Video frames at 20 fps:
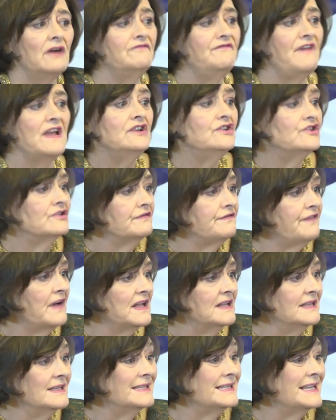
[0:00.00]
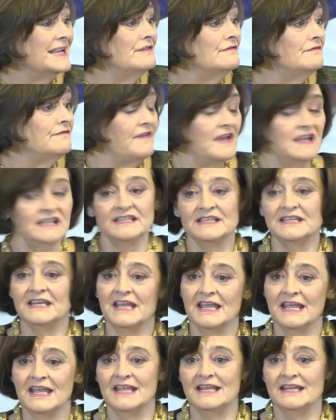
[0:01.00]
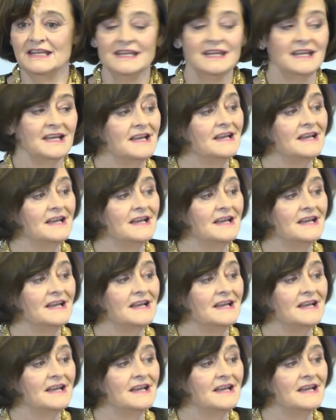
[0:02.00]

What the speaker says: venture funds investing in